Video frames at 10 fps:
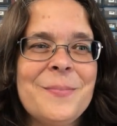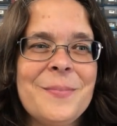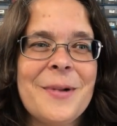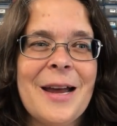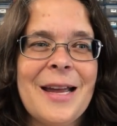
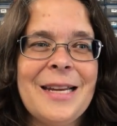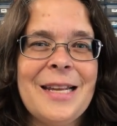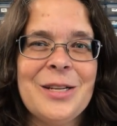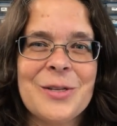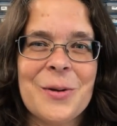but
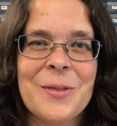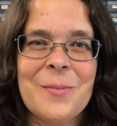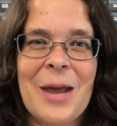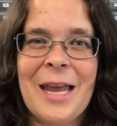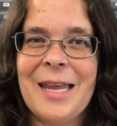he showed the
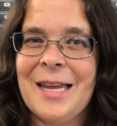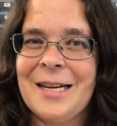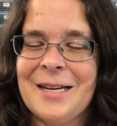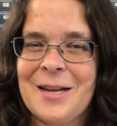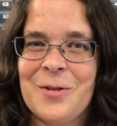baggie
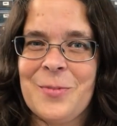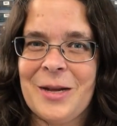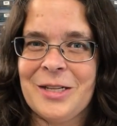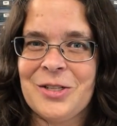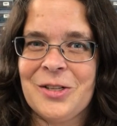in another
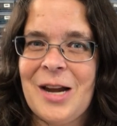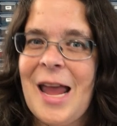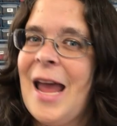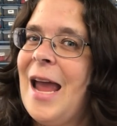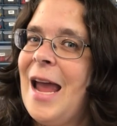picture,
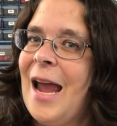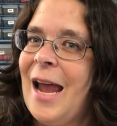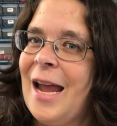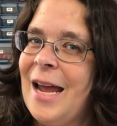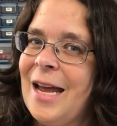
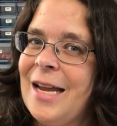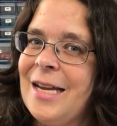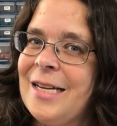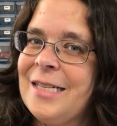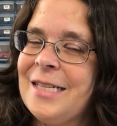
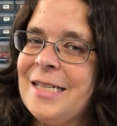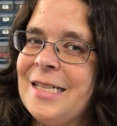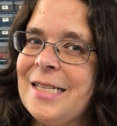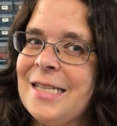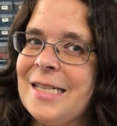
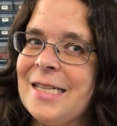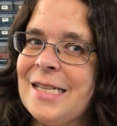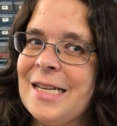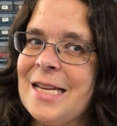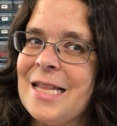and
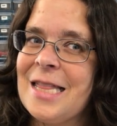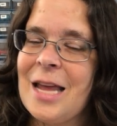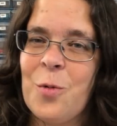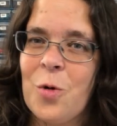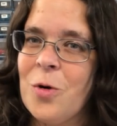
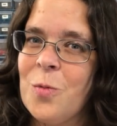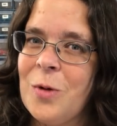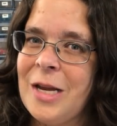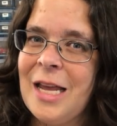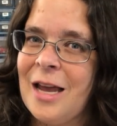they weren't
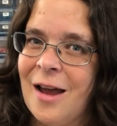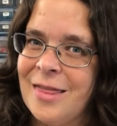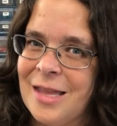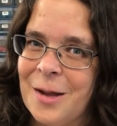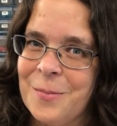when he
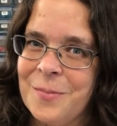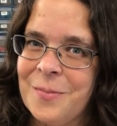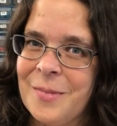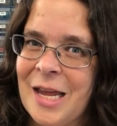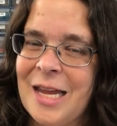got them.
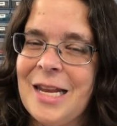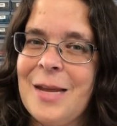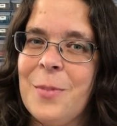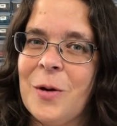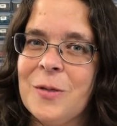And he
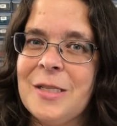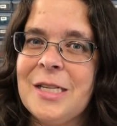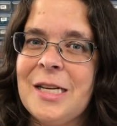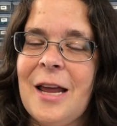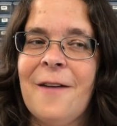
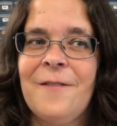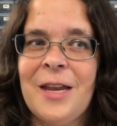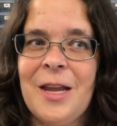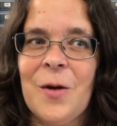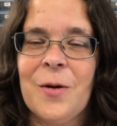posted a
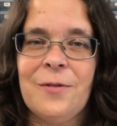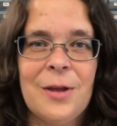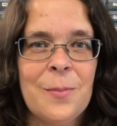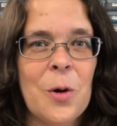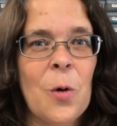video of
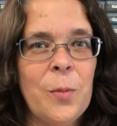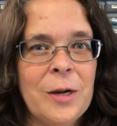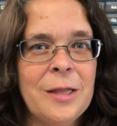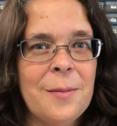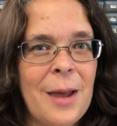him
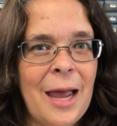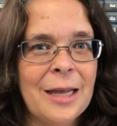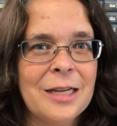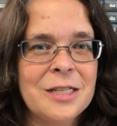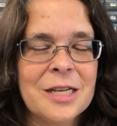opening the
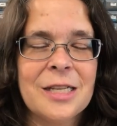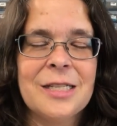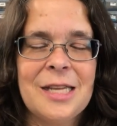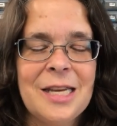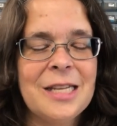package
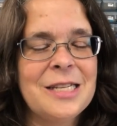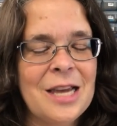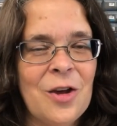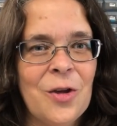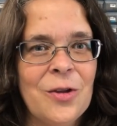because he could
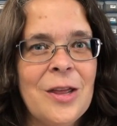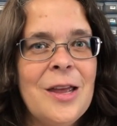tell